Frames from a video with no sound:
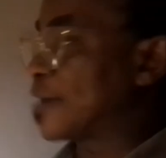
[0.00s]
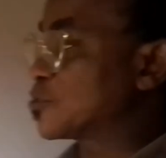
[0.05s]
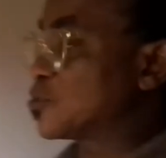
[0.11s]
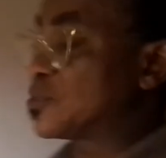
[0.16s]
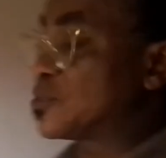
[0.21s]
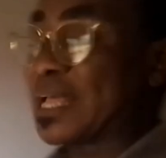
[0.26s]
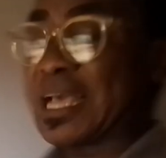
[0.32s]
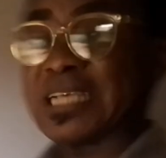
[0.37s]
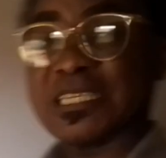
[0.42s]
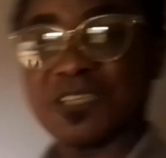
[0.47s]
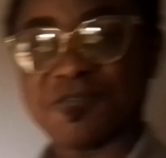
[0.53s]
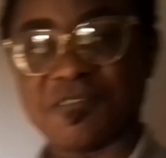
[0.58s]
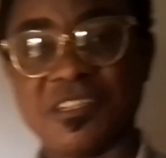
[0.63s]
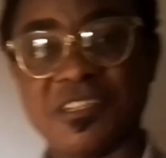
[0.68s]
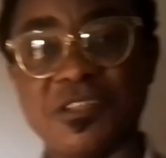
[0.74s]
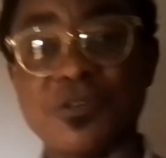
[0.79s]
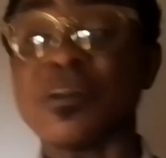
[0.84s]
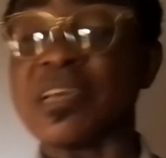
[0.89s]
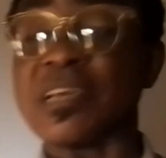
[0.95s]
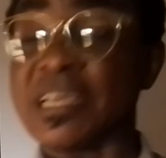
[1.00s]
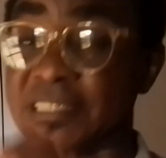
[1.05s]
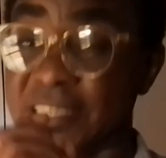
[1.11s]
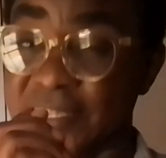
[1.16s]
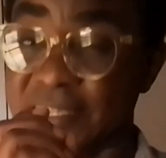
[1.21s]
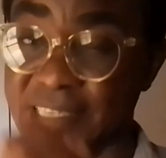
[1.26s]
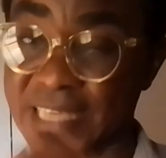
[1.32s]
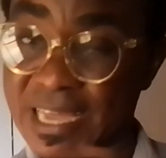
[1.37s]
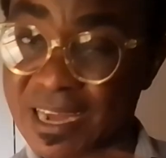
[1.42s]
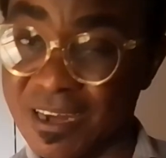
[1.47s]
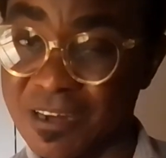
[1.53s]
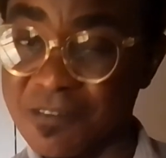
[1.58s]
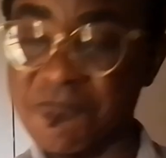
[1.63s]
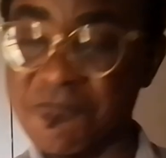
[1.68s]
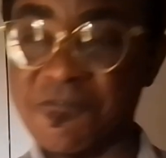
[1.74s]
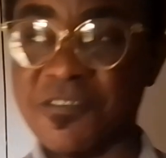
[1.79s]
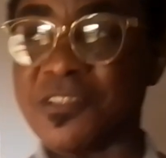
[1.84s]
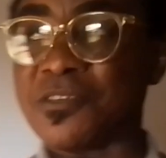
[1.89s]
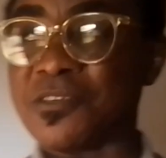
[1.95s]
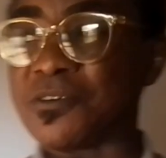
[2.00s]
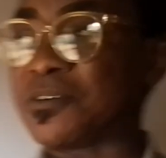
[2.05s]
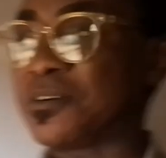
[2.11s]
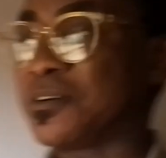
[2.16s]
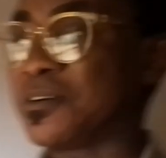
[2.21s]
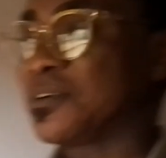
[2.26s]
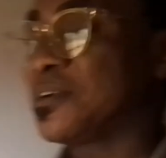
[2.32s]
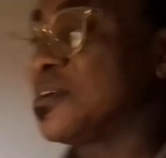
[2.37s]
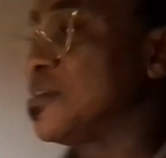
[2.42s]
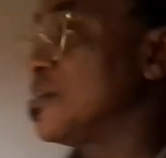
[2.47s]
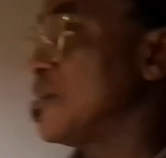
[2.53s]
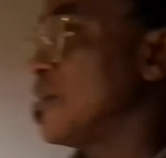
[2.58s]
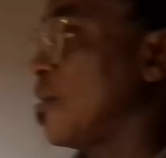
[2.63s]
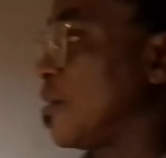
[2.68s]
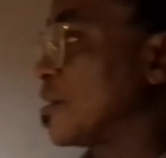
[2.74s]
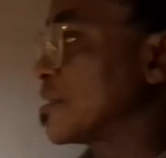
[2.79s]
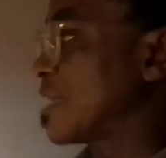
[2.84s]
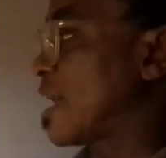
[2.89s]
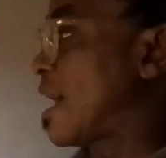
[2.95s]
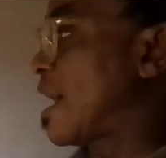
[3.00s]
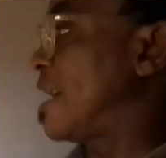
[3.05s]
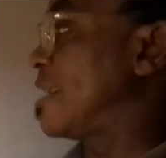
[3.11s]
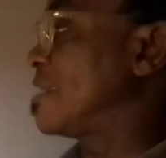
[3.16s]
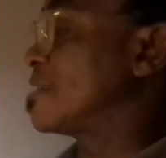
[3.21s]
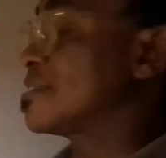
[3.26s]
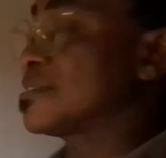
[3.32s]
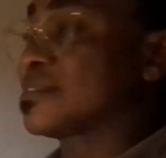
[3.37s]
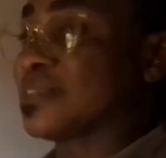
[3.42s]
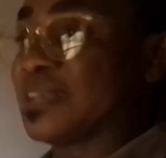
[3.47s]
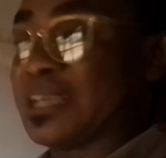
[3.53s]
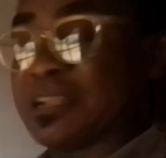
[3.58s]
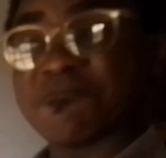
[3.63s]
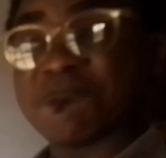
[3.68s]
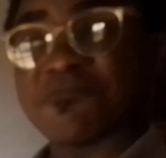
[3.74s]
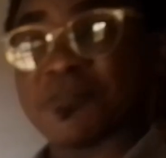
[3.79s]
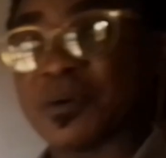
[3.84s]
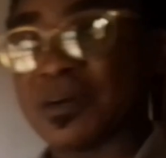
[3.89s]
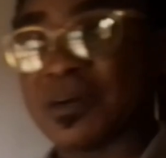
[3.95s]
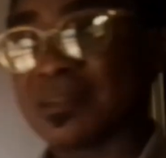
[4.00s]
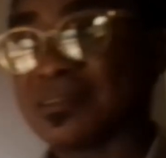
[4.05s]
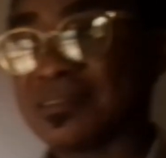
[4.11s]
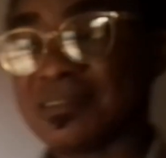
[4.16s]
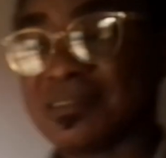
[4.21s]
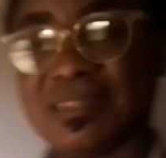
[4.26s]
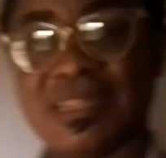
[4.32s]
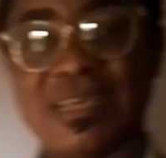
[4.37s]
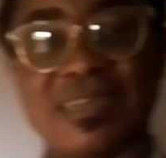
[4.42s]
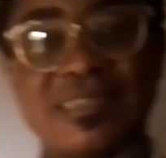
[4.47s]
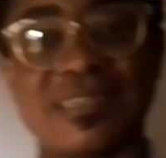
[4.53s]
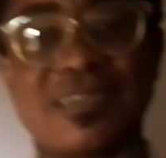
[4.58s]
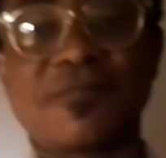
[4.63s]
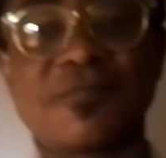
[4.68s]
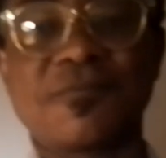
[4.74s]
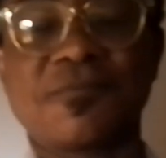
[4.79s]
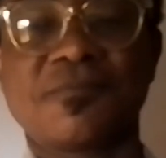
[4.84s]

Today's video is the second video on the IELTS Informal letter.